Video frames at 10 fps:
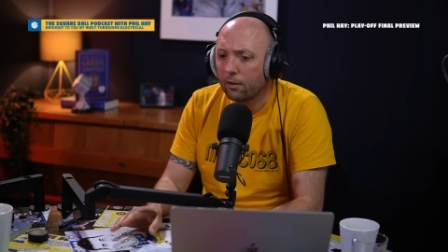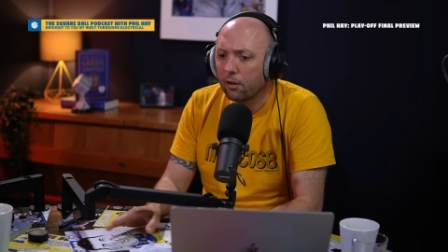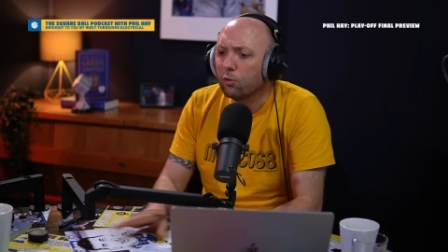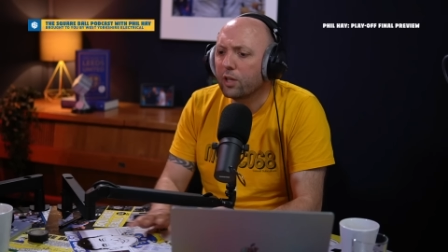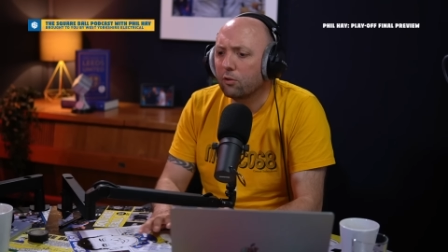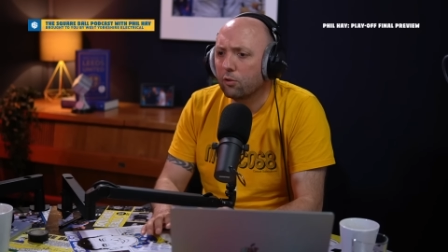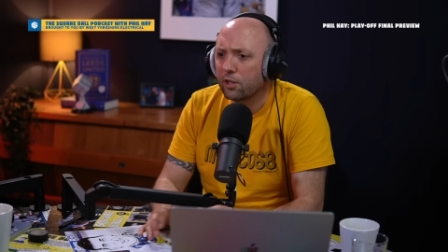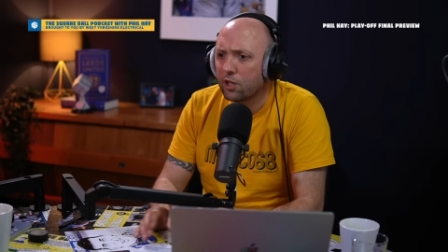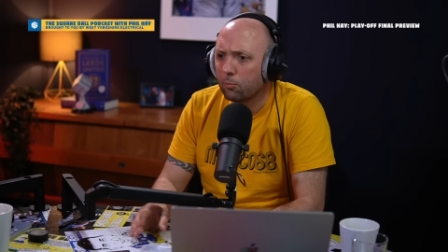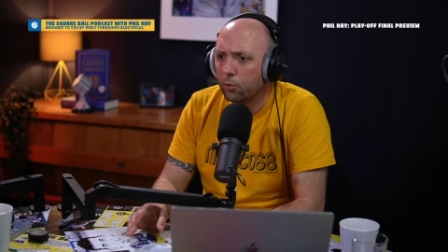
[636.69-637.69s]
And, and okay,
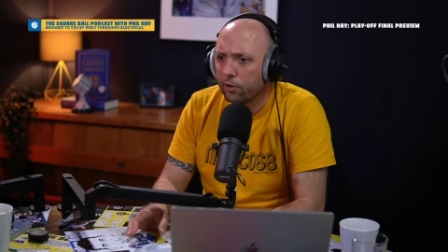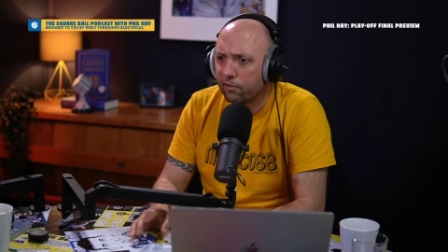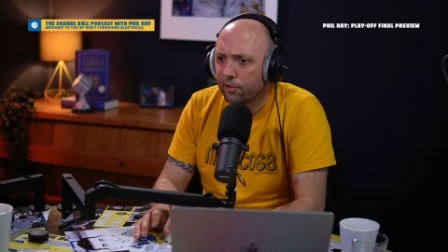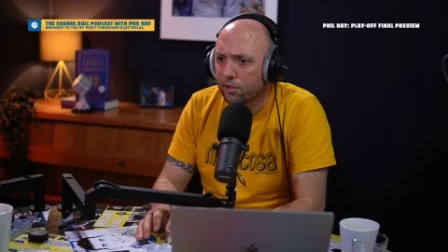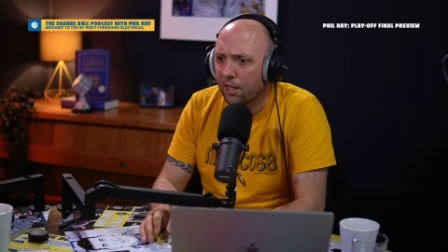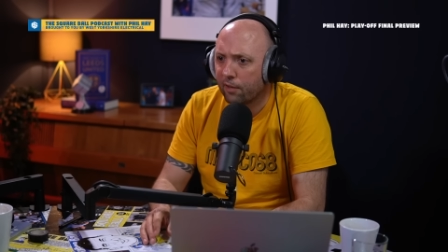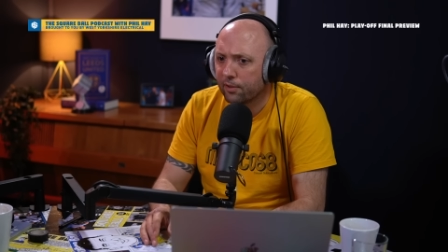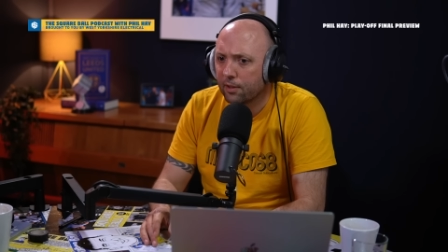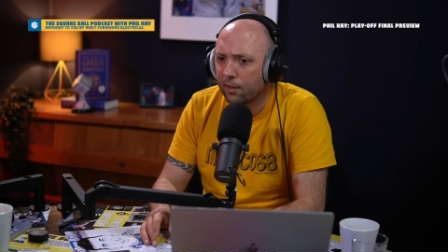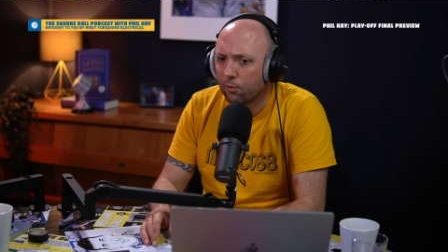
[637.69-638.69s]
Norwich had more of the first half
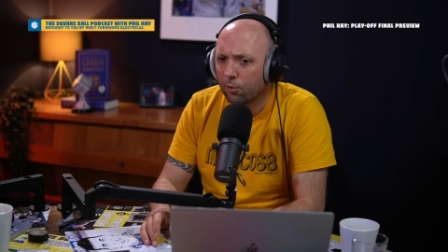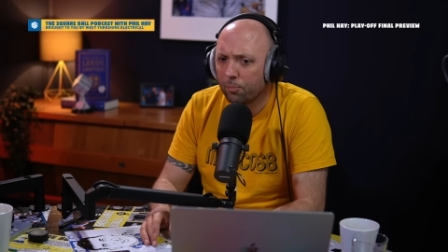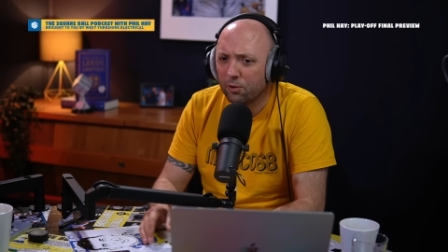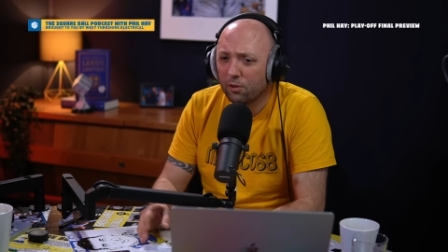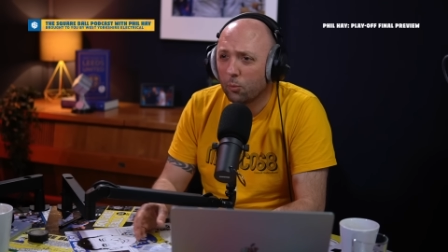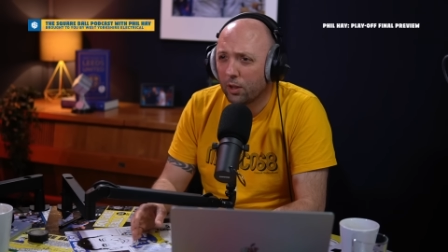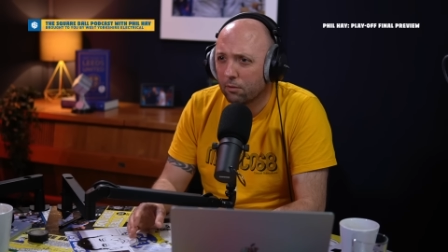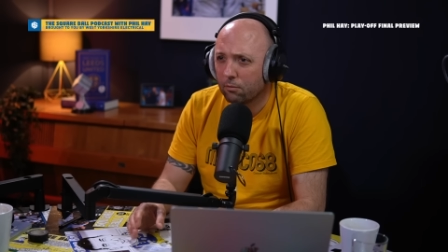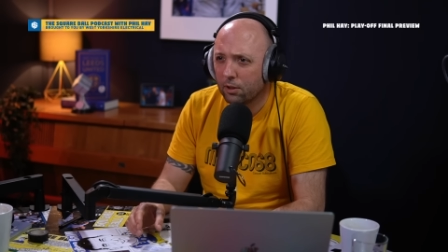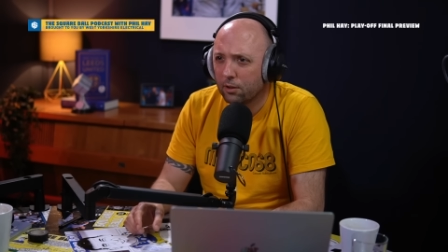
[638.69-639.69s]
at Carrow Road, but not in a way
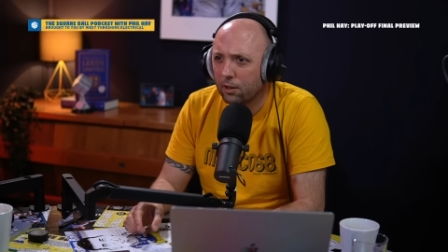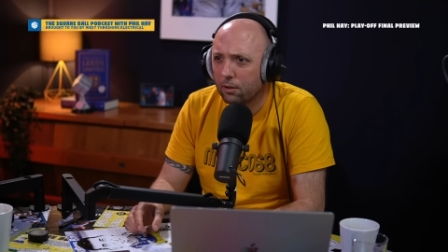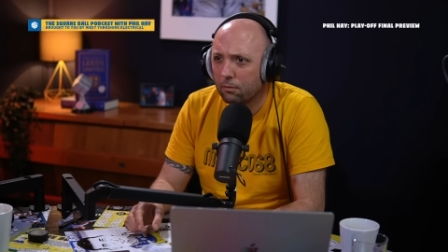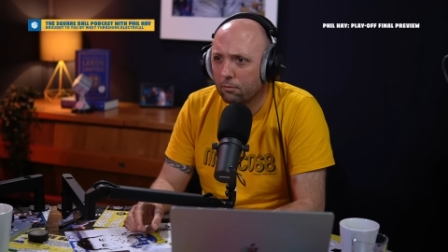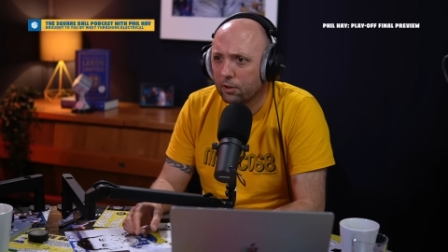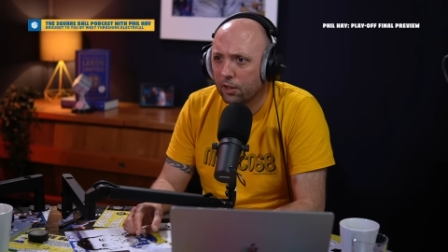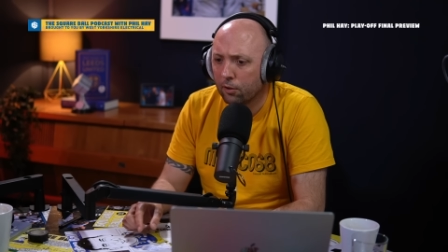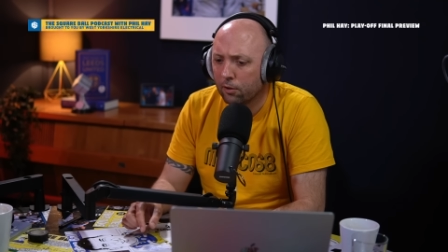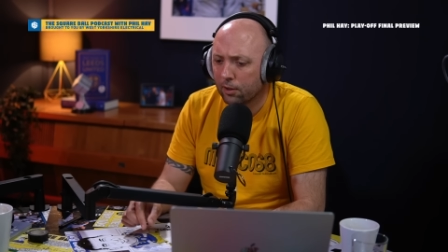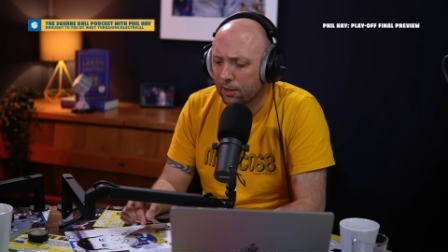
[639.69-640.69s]
that really, really
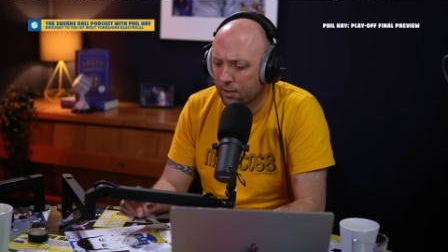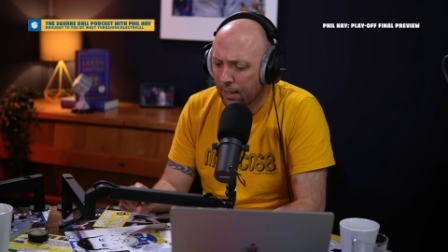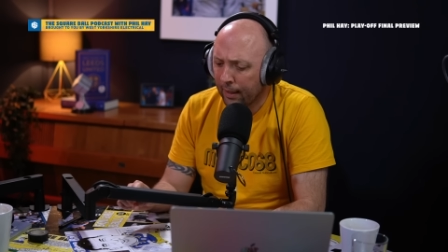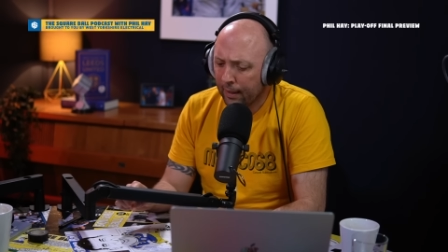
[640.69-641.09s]
hurt Leeds.